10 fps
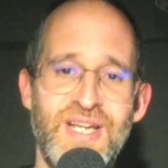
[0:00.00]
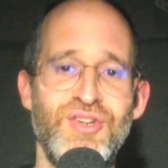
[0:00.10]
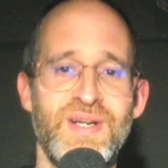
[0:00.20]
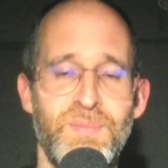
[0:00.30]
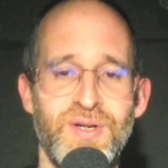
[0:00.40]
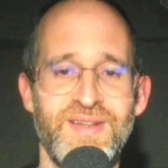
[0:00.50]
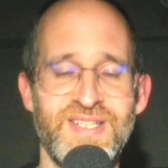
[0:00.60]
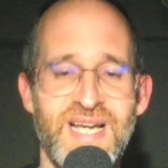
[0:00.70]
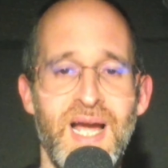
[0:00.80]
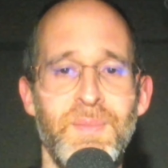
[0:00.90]
You got to put in the
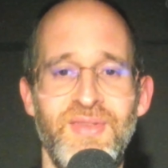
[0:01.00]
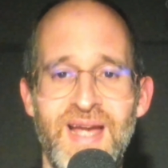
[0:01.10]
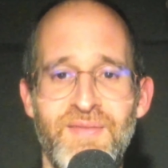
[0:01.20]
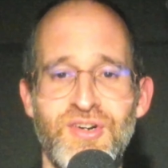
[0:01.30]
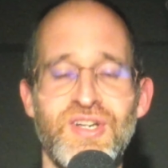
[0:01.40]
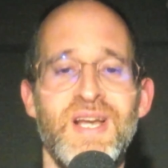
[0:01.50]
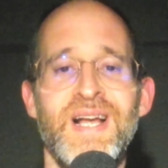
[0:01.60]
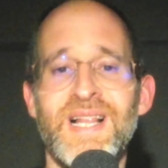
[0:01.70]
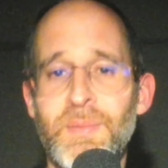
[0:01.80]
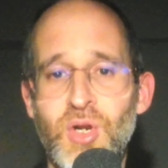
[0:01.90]
time and the effort.
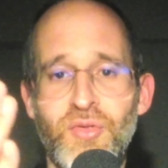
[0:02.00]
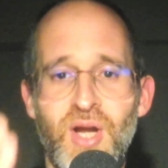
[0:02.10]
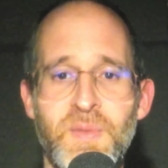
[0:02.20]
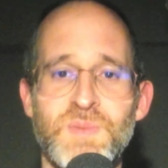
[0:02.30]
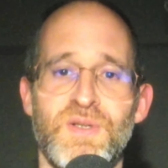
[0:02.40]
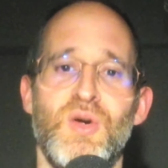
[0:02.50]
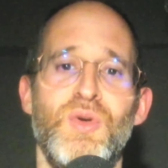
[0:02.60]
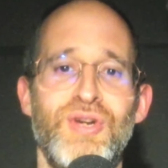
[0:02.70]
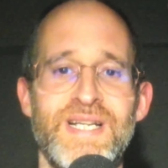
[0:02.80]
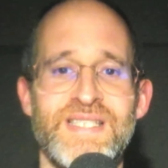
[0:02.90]
Let me know in the comments below
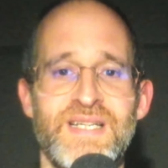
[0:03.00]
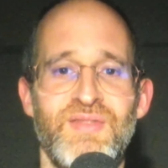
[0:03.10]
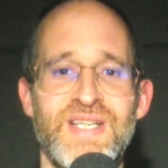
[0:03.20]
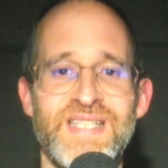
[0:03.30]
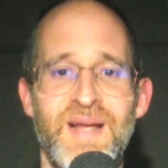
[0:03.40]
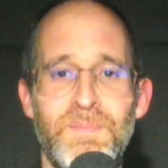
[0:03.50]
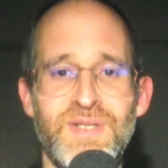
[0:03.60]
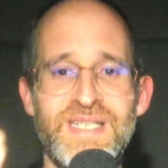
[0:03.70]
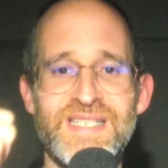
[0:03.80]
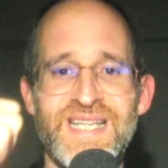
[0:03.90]
what you guys think of this, and
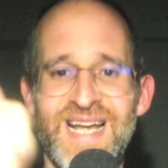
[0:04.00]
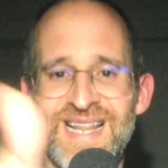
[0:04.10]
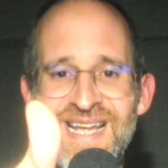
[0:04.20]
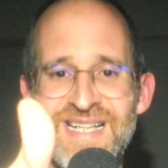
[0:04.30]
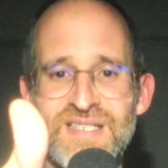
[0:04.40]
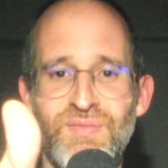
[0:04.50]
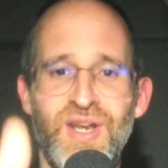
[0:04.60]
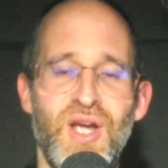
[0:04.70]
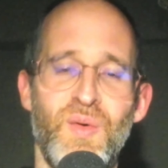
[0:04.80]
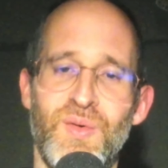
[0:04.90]
please like this
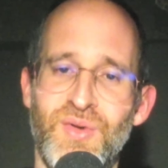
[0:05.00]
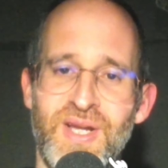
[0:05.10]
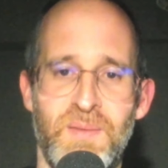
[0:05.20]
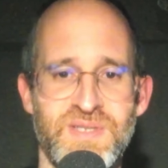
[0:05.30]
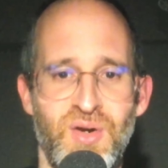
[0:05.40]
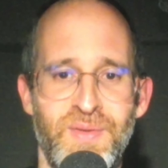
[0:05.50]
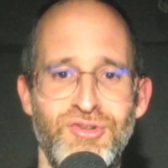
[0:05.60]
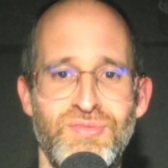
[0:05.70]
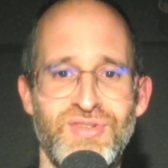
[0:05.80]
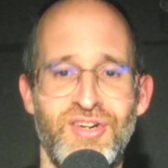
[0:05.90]
video. It really helps out on the
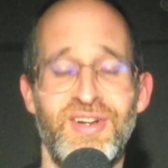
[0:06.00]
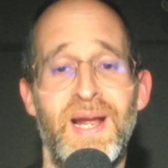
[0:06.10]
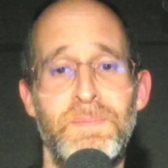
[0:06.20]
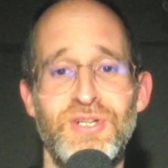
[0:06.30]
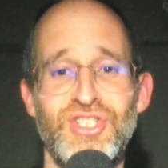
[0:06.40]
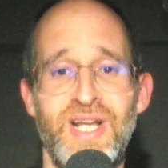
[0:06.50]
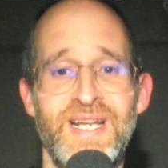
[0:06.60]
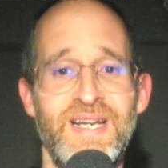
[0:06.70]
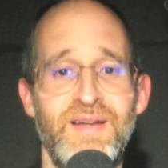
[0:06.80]
YouTube channel, and I appreciate it.